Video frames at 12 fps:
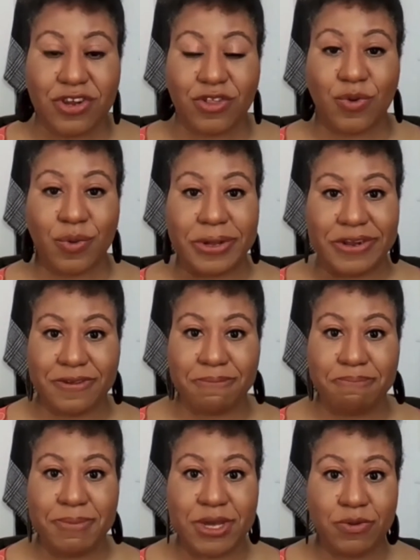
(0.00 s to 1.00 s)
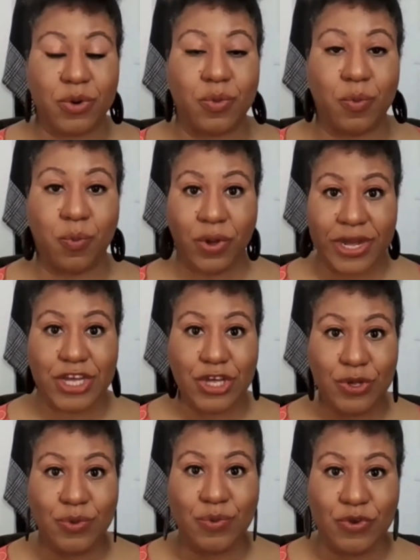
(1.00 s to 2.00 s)
is going to mirror what
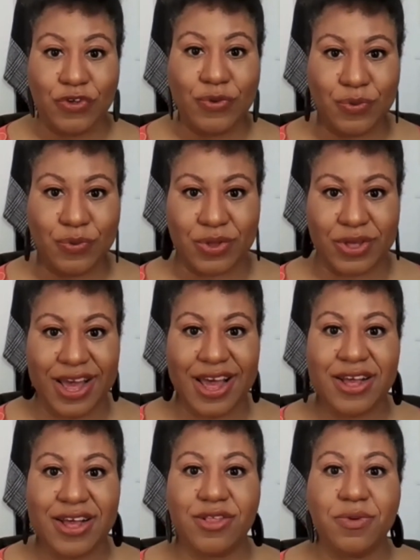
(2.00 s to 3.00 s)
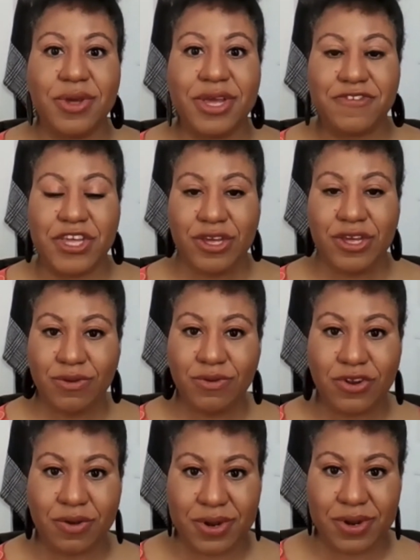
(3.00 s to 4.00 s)
you do. So if you
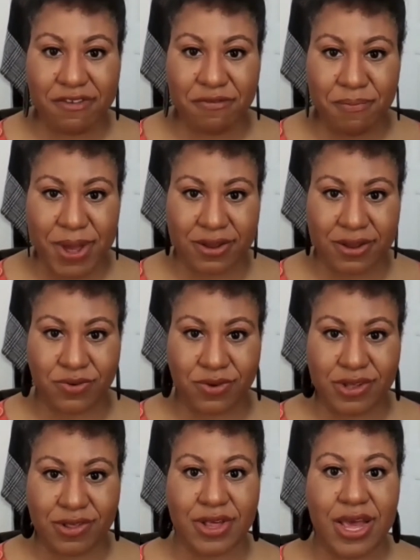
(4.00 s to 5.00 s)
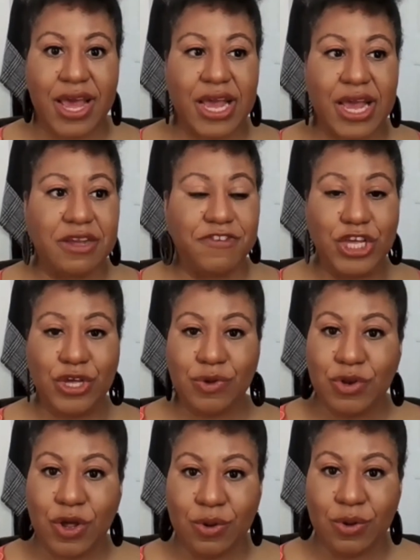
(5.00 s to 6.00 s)
don't have boundaries, if
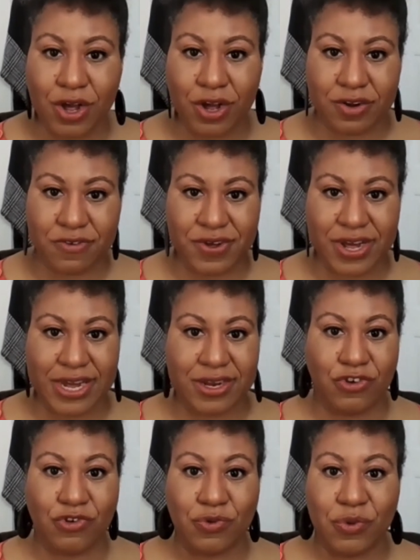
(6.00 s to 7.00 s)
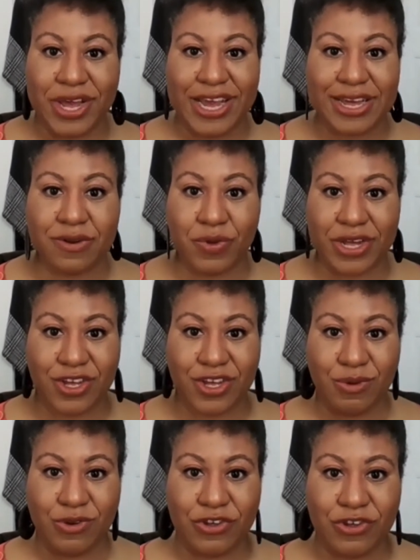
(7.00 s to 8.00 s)
you no longer find joy in what
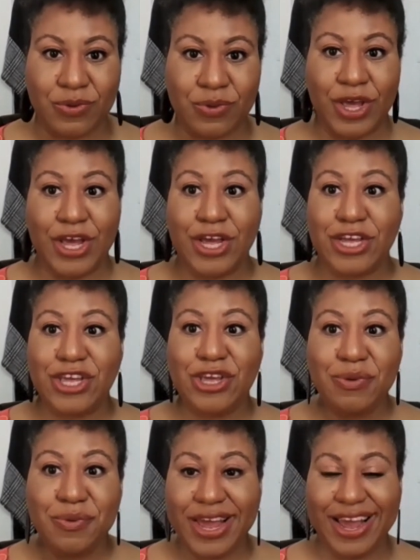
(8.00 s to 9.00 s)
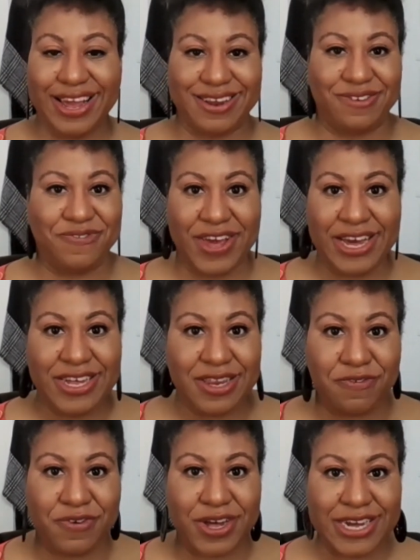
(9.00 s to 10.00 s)
you do, you can't fake
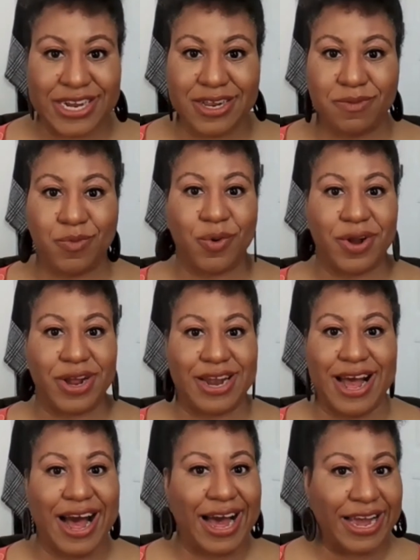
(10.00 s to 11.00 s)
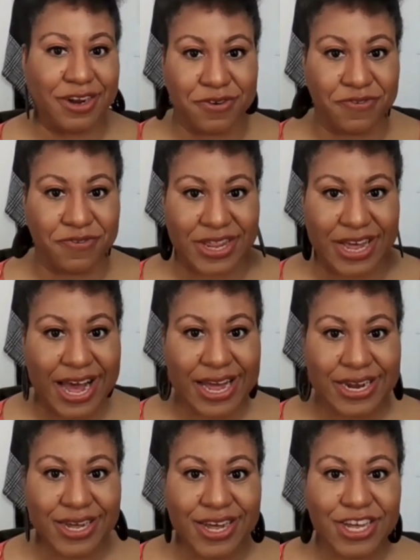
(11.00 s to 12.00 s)
the funk anymore and hire for
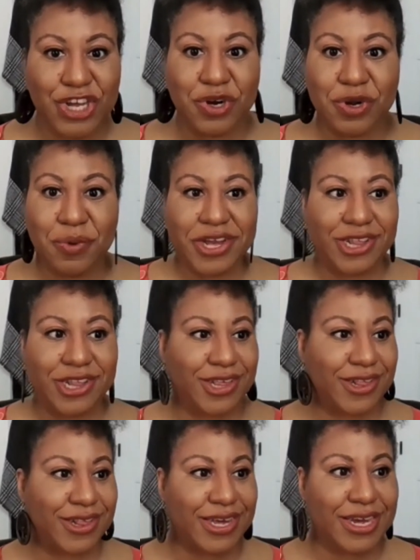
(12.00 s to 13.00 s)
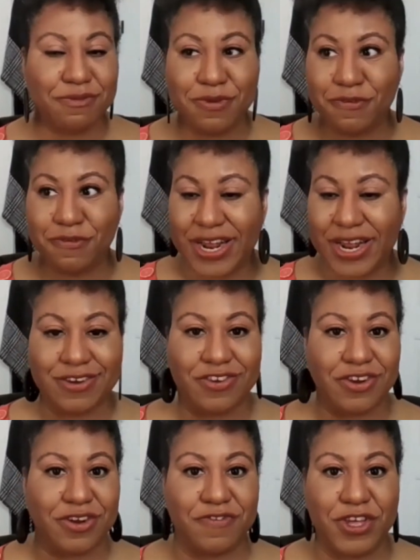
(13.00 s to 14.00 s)
that. You're going to see a
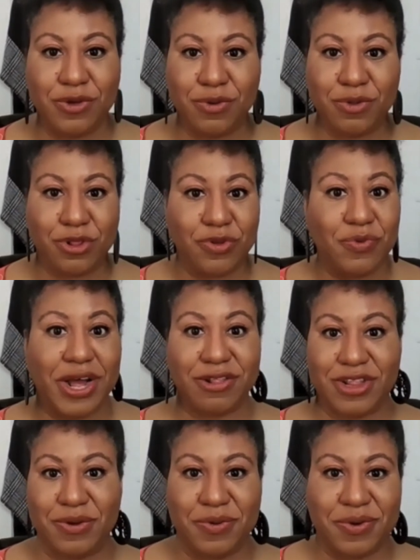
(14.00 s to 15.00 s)
reflection of you throughout the